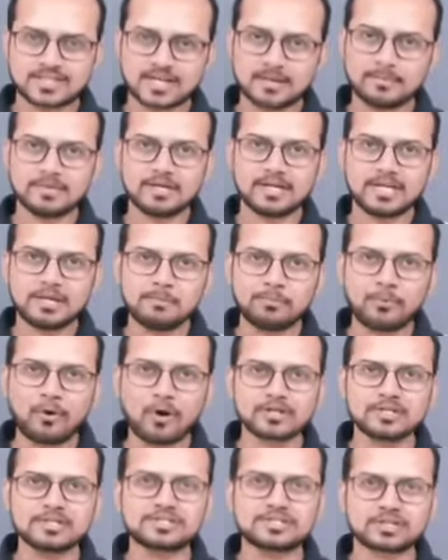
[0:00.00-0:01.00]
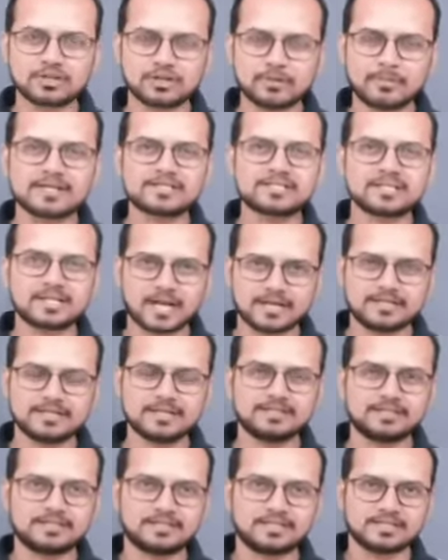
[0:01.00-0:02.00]
some important trigonometric
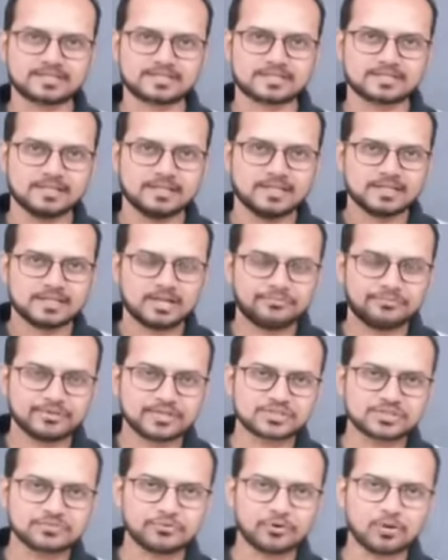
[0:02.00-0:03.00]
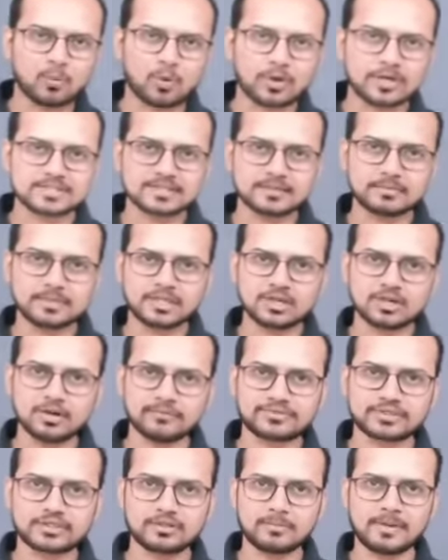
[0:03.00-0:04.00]
identities. Now first of all, what is the meaning
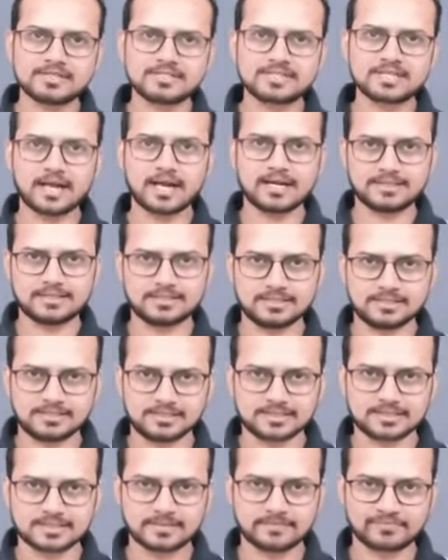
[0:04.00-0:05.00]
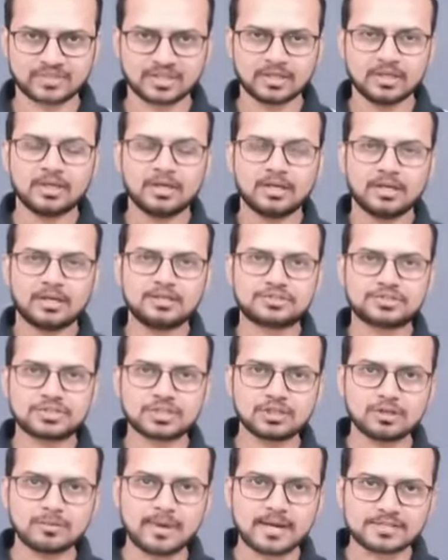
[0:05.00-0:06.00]
of trigonometric identities? In
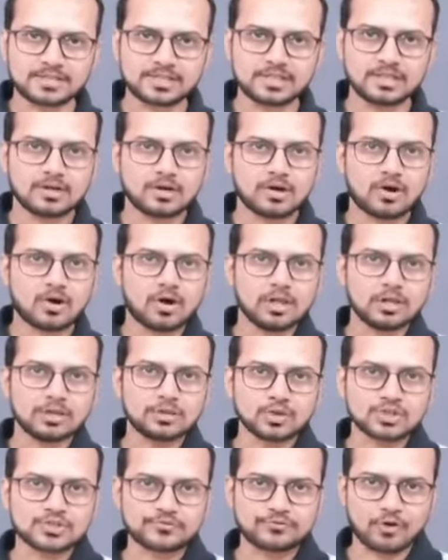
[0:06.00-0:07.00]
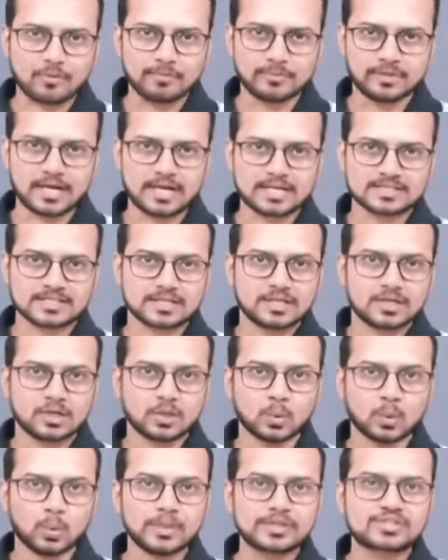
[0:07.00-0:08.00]
trigonometry, all those formulas
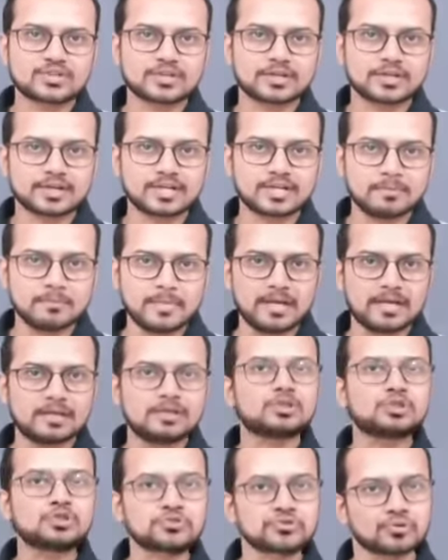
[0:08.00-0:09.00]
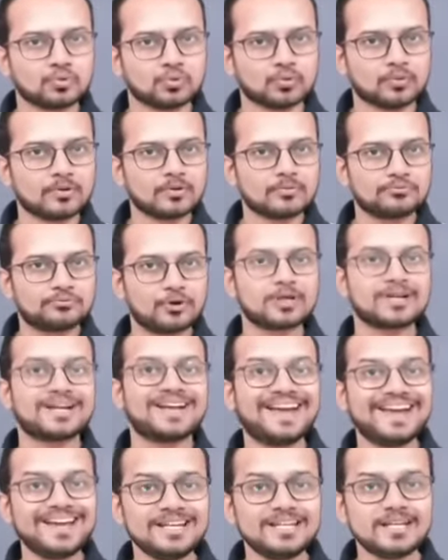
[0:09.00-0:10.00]
which remain true
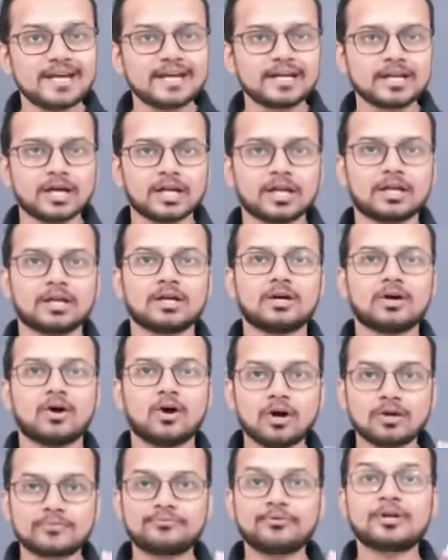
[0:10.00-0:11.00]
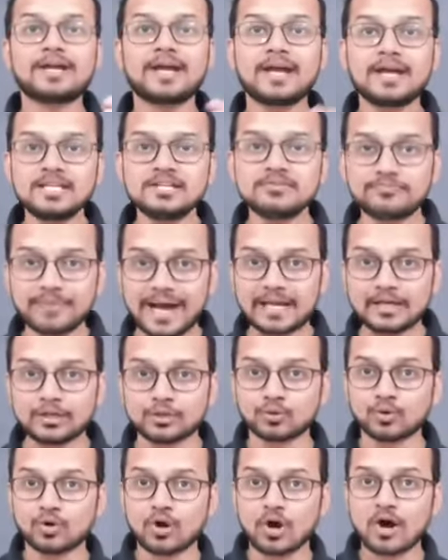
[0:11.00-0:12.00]
for any angle or for any
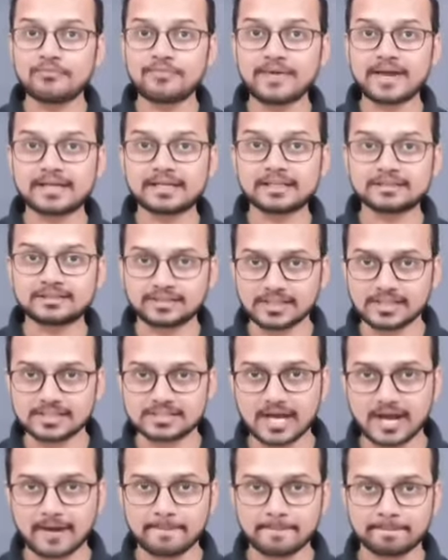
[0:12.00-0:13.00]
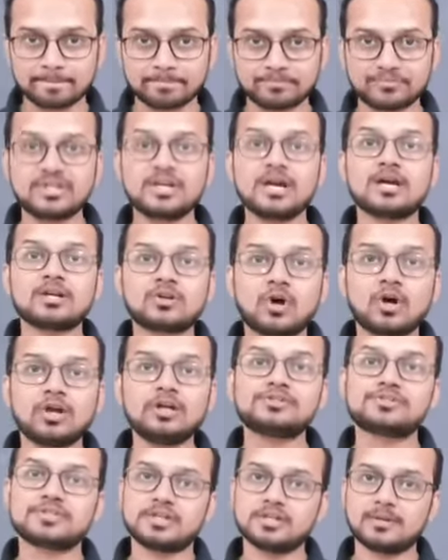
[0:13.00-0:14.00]
value of angle theta, they are
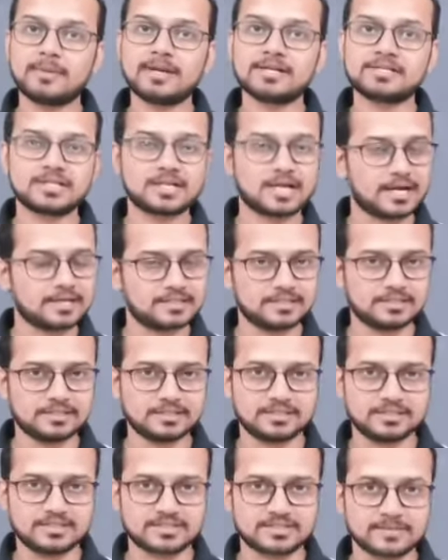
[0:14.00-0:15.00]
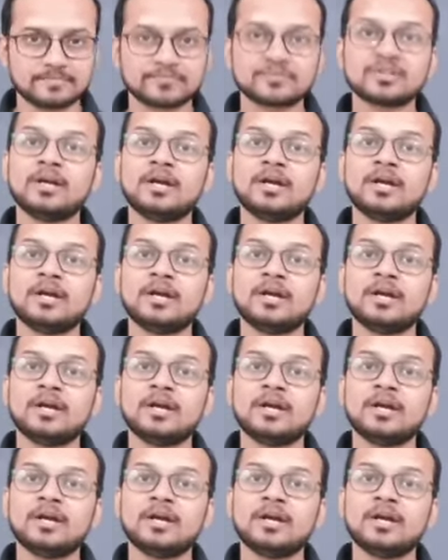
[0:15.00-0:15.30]
called trigonometric identities.